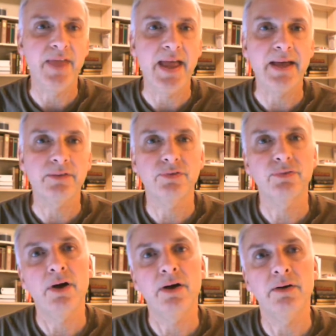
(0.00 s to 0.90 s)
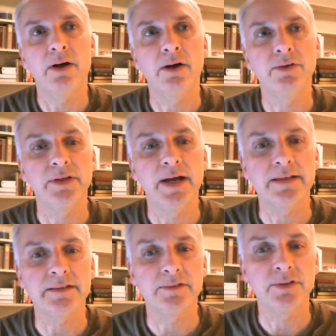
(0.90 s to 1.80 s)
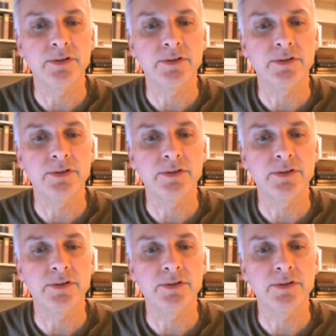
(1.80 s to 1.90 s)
that through all you guys in the